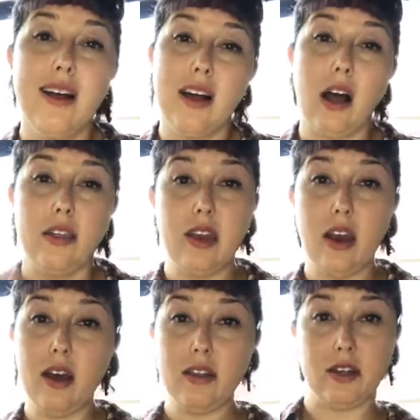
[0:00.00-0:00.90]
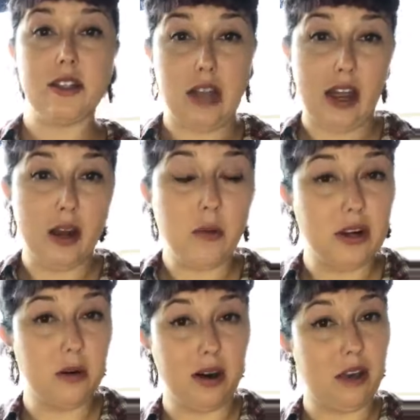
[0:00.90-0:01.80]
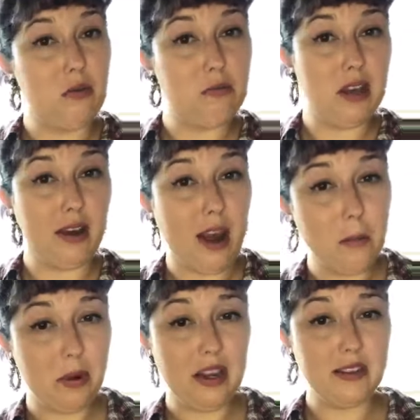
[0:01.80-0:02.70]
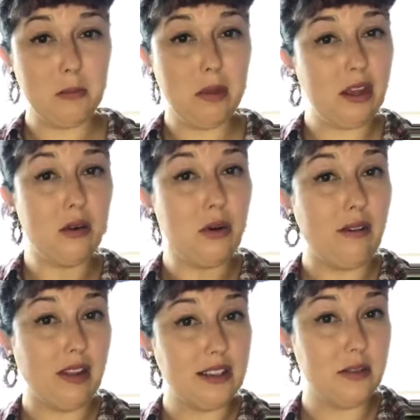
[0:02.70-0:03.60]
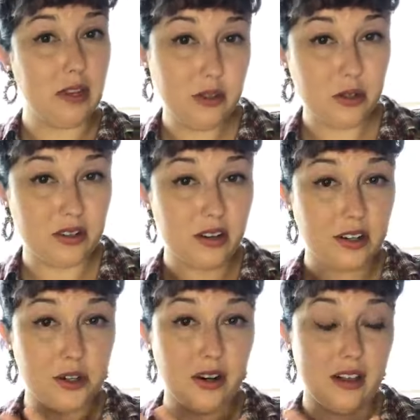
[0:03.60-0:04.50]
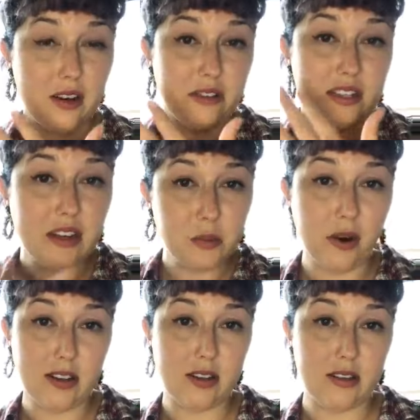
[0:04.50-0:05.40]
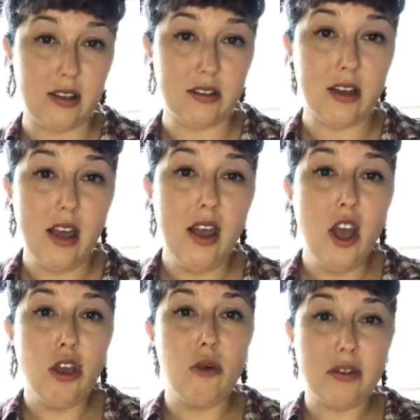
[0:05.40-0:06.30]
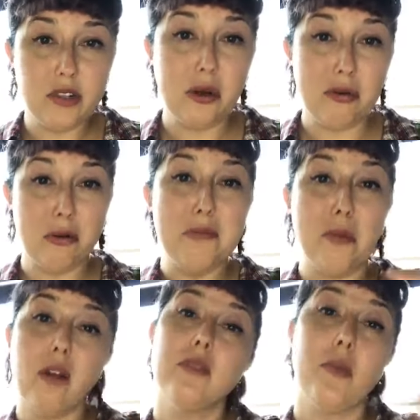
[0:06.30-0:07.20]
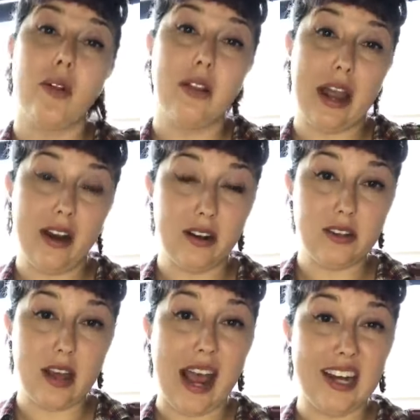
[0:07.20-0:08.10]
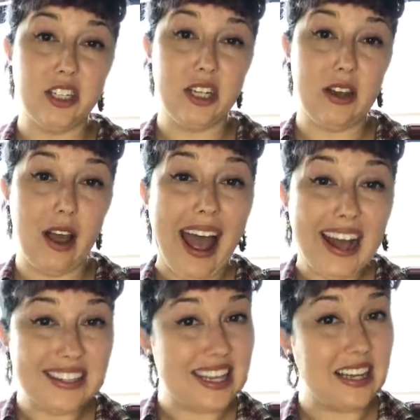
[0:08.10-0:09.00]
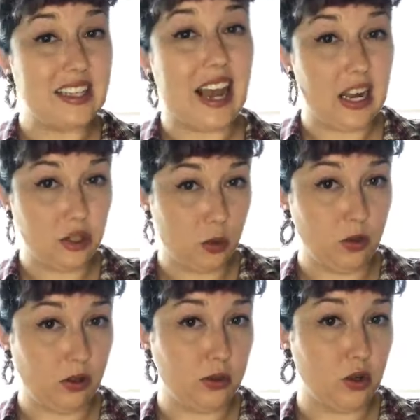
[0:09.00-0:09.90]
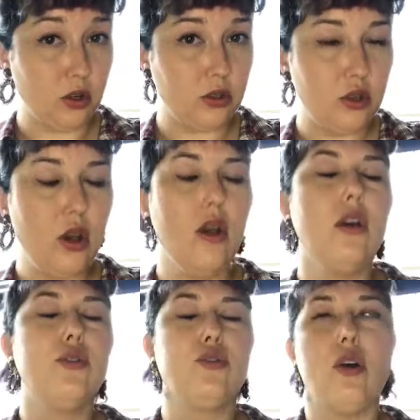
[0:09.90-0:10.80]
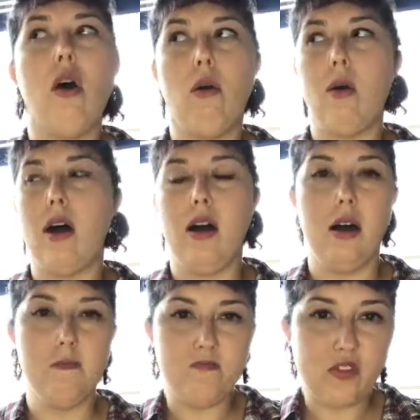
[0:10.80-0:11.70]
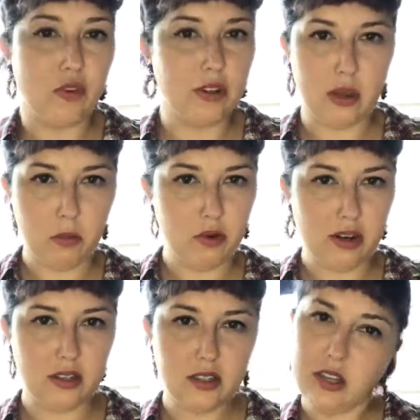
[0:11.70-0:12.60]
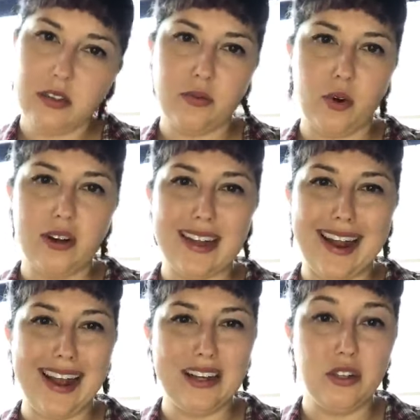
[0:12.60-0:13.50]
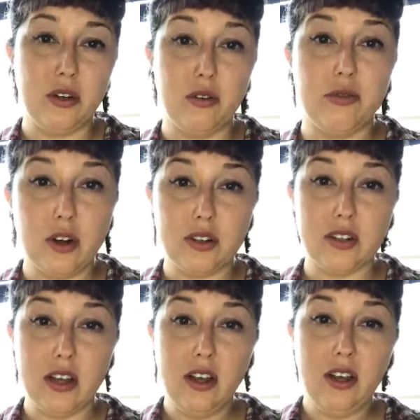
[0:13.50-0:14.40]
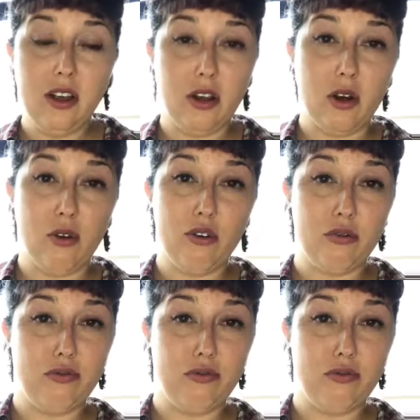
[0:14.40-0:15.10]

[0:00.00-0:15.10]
On the other side, when you're working with big companies and who have lots of infrastructure and a lot of sales processes, you have to go through multiple layers to access actual users. So, for example, when I was at Salesforce, I had to first, you know,